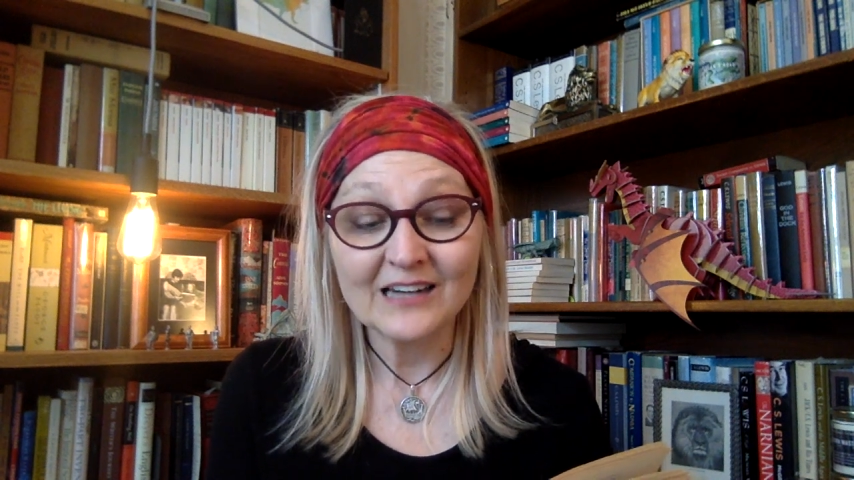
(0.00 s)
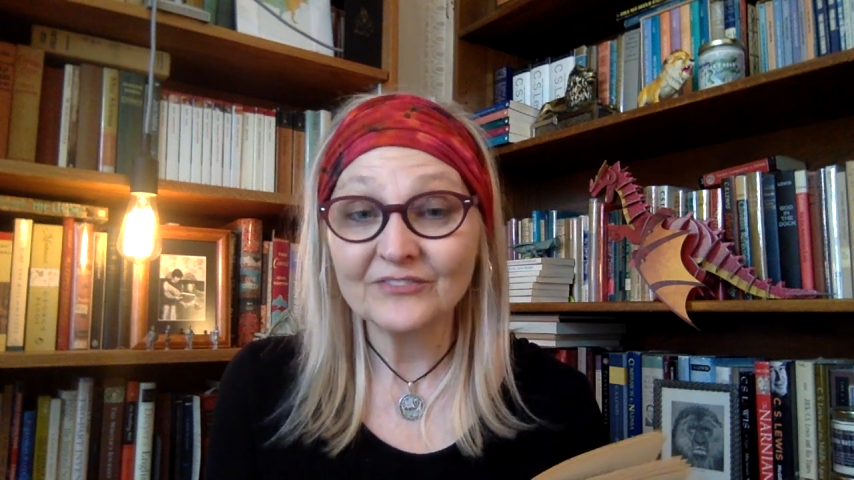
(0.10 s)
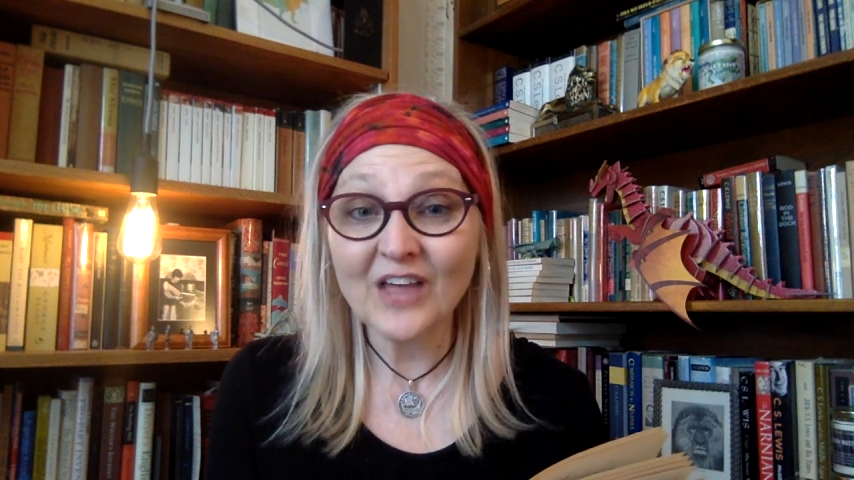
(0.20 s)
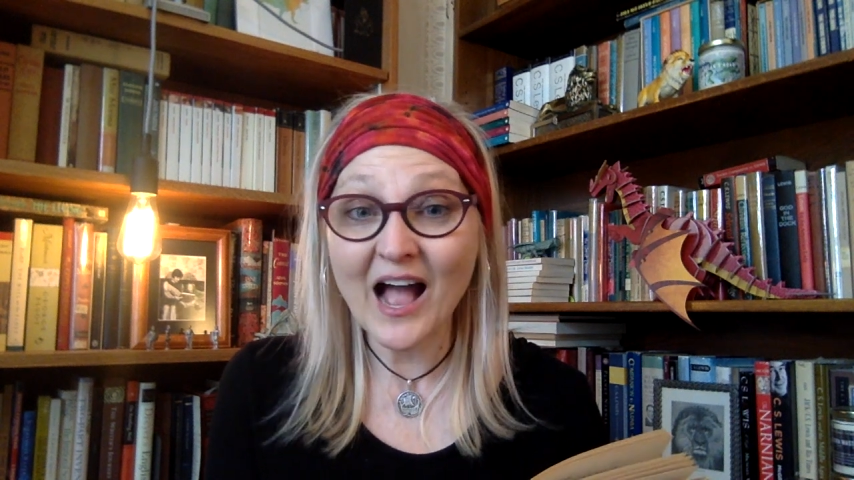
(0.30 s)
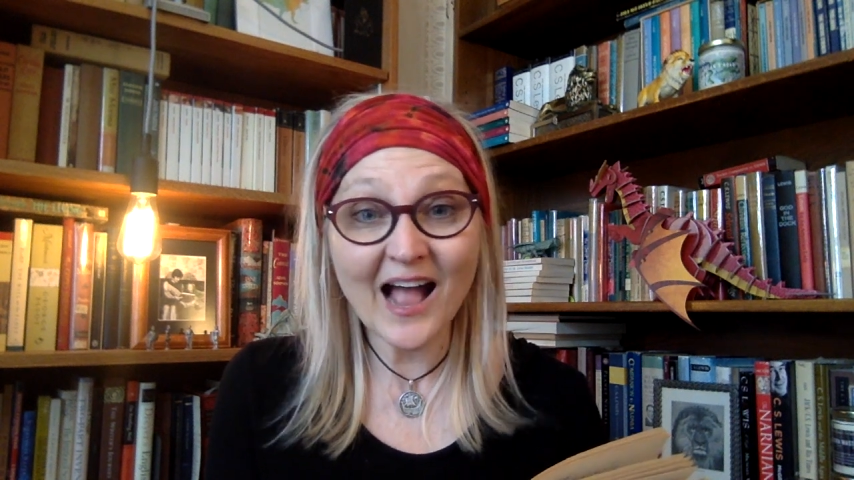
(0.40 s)

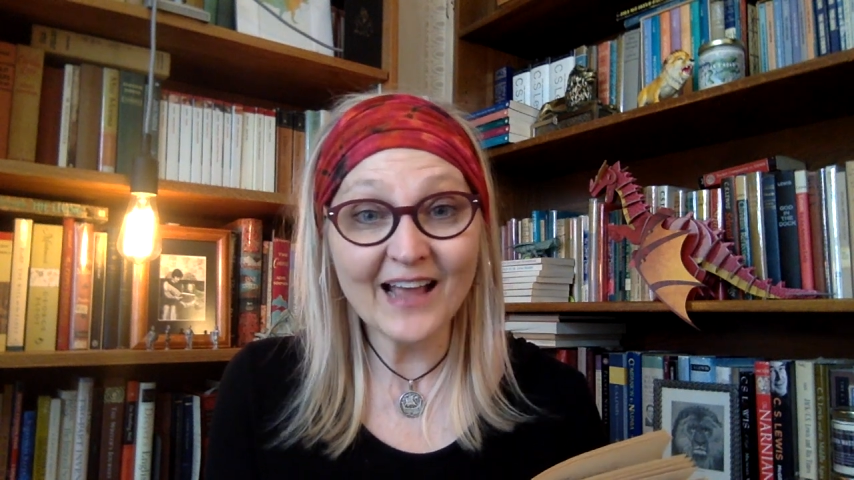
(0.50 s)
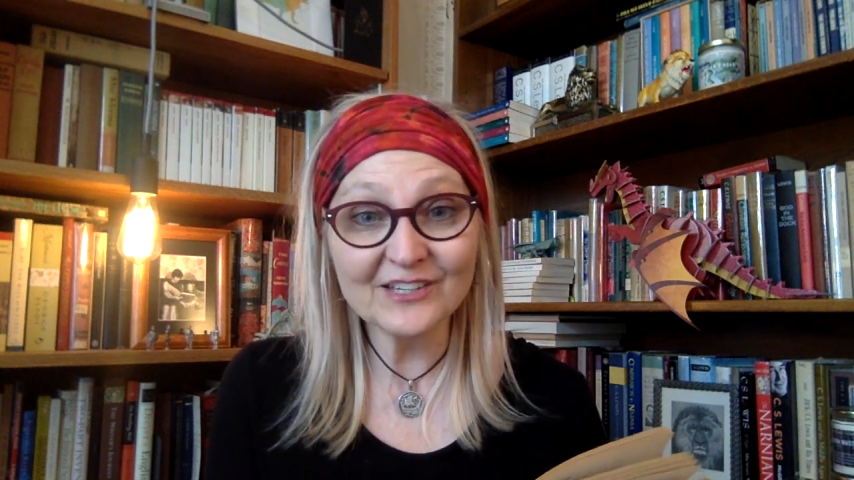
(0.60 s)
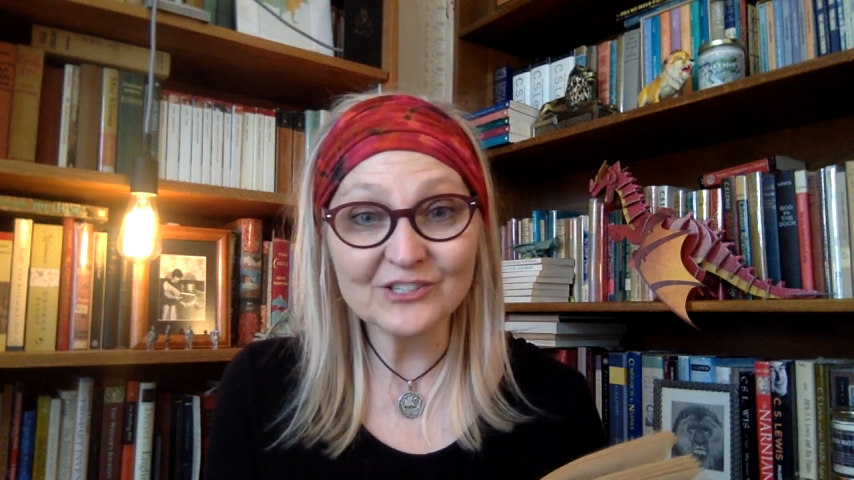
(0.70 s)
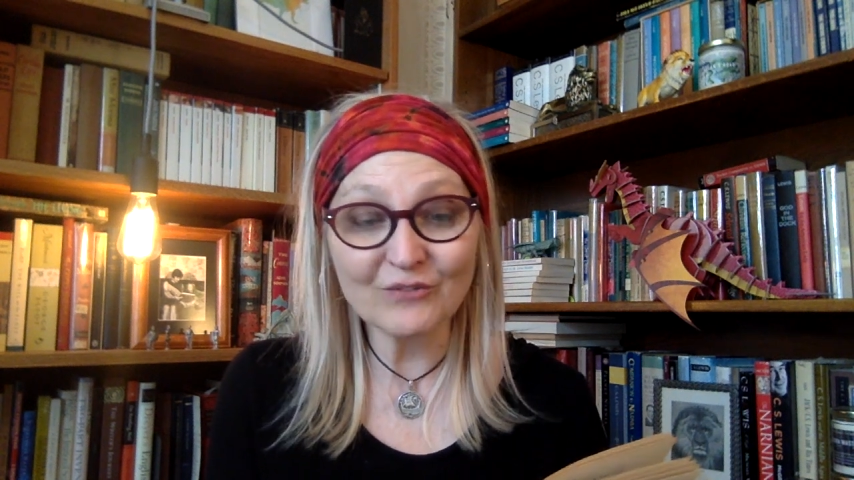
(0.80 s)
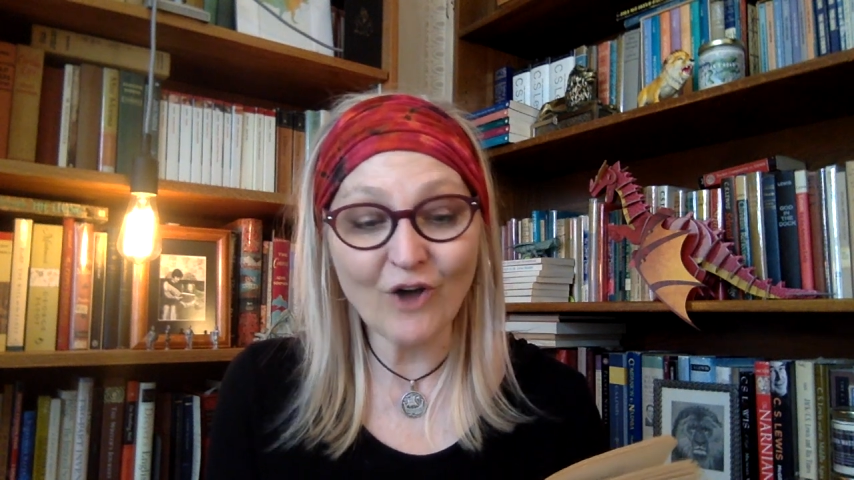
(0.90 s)
the
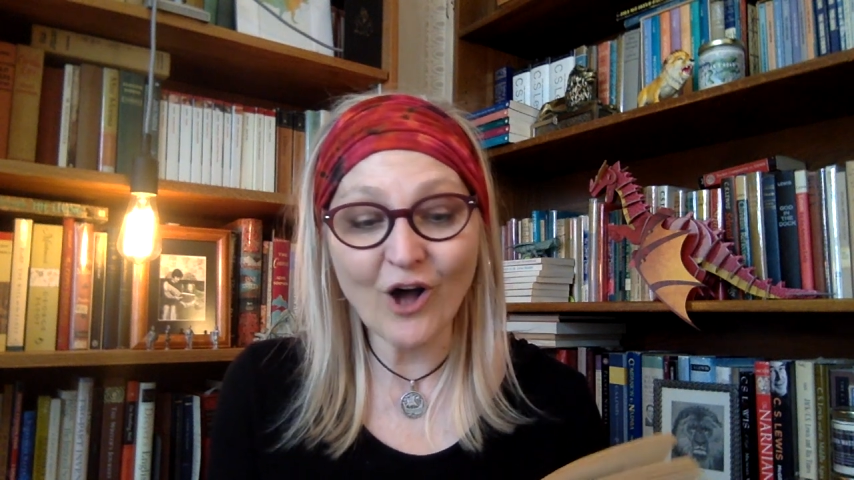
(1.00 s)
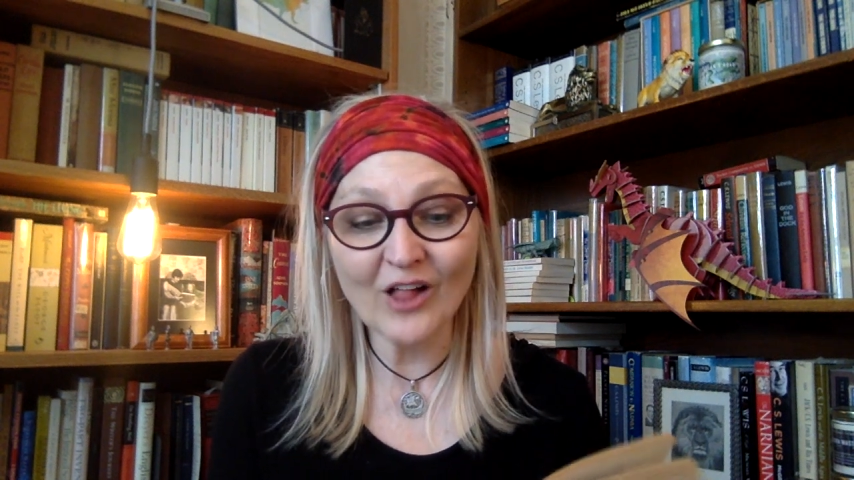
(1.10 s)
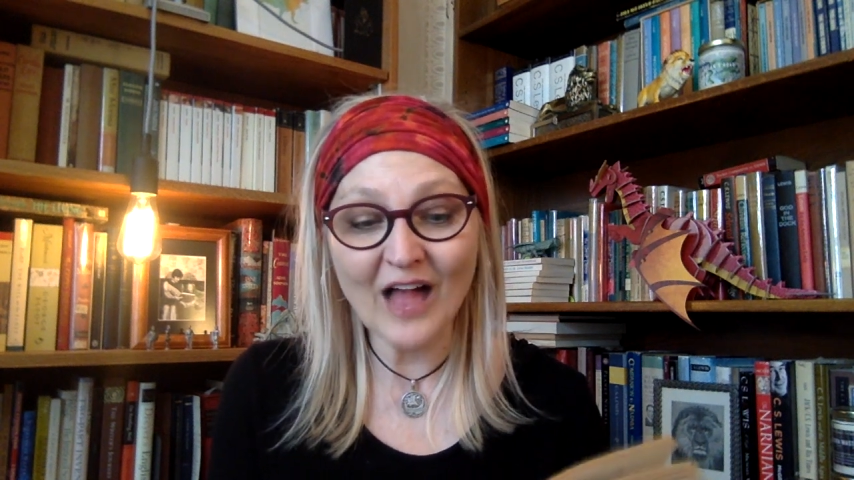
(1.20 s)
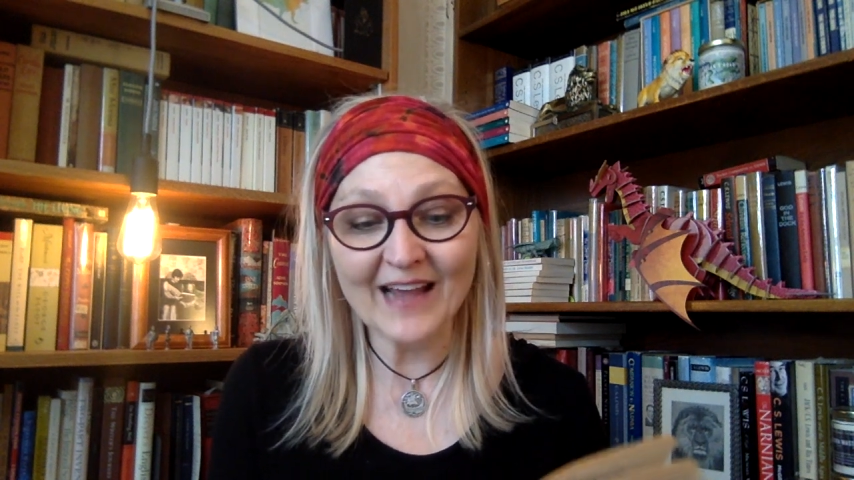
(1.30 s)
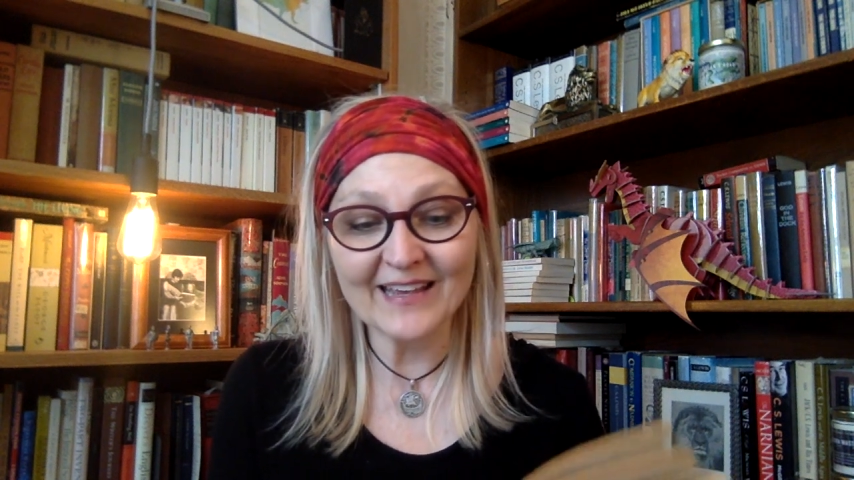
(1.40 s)
highest of all
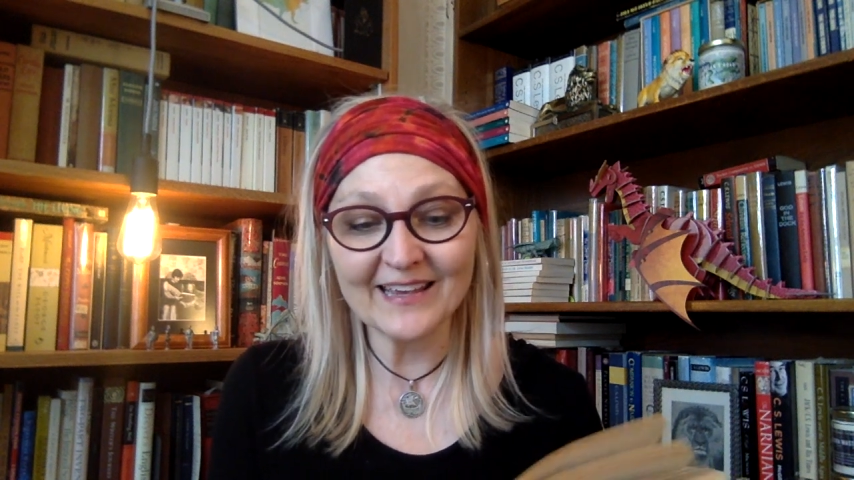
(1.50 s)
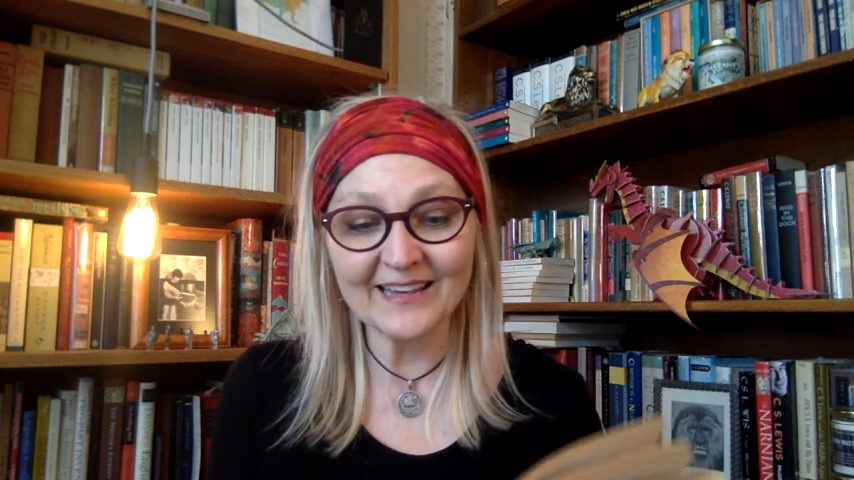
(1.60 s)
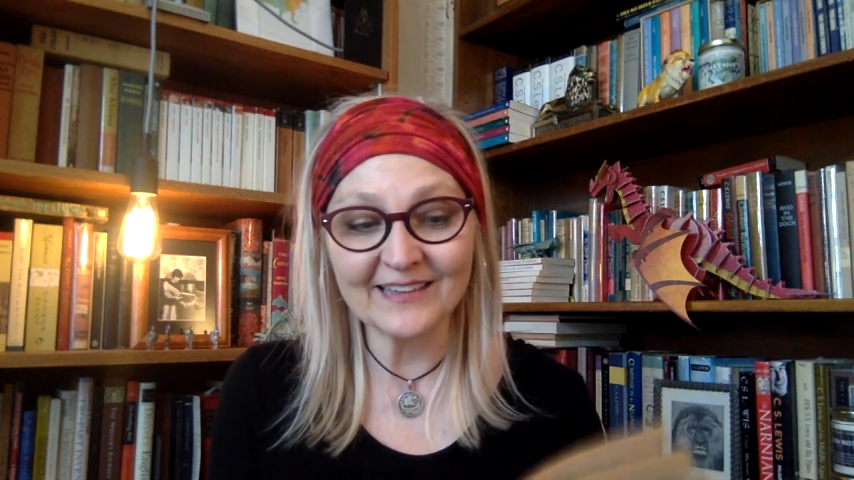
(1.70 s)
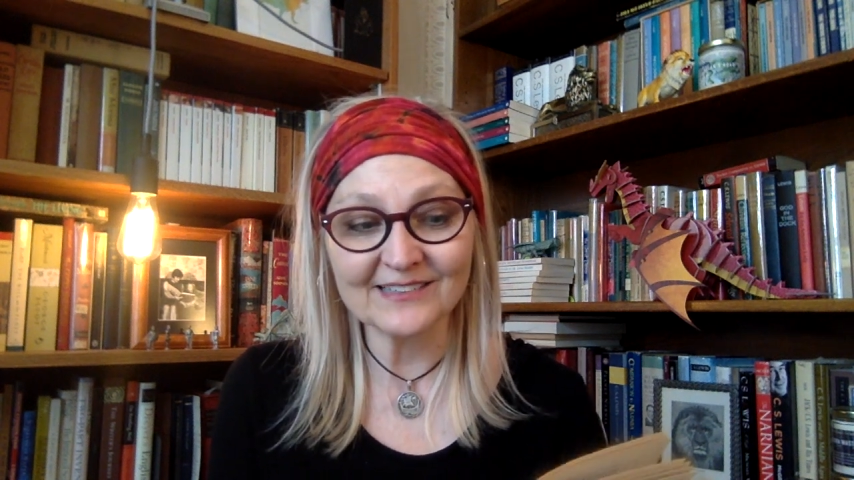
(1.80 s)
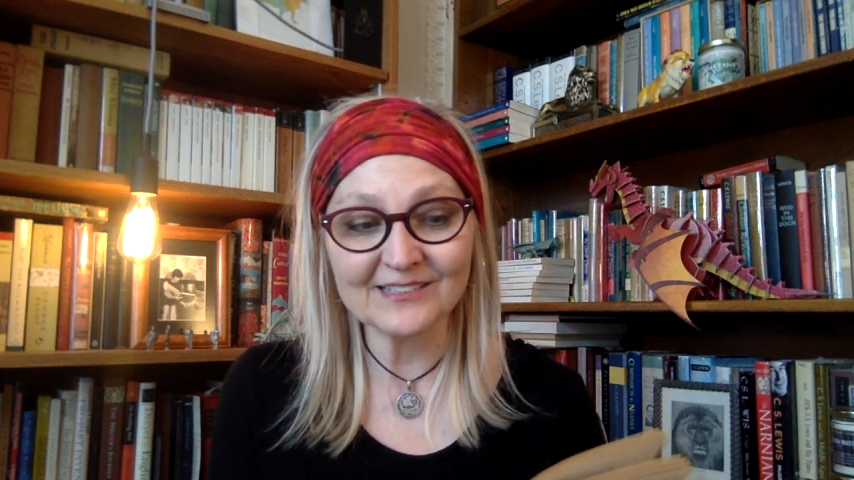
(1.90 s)
high
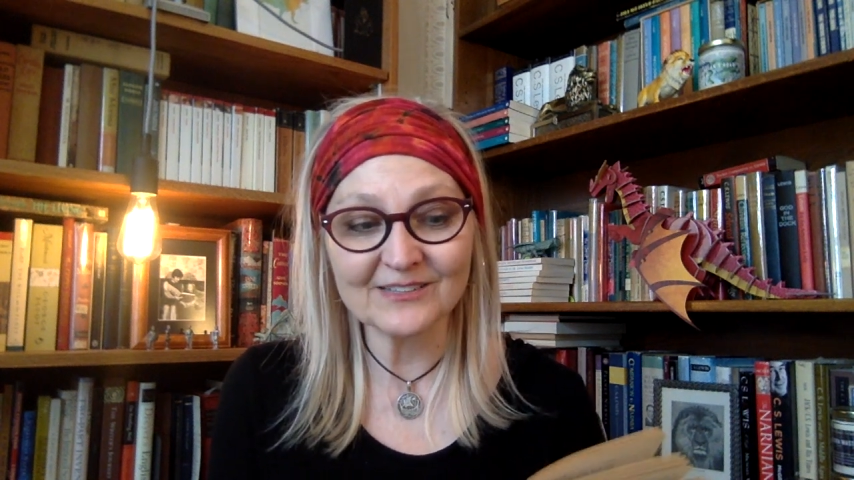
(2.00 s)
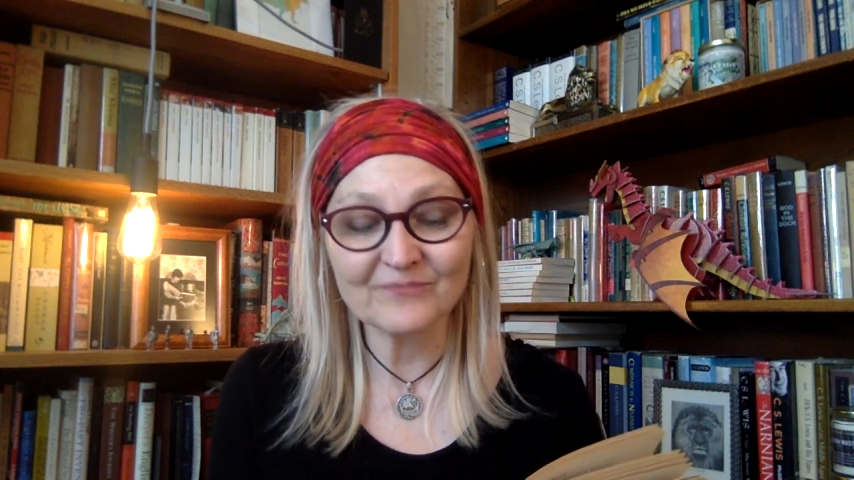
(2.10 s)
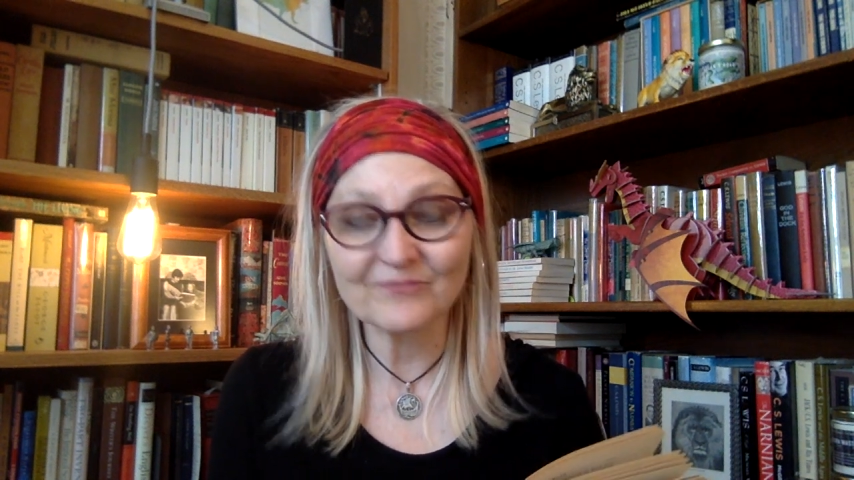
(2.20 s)
kings.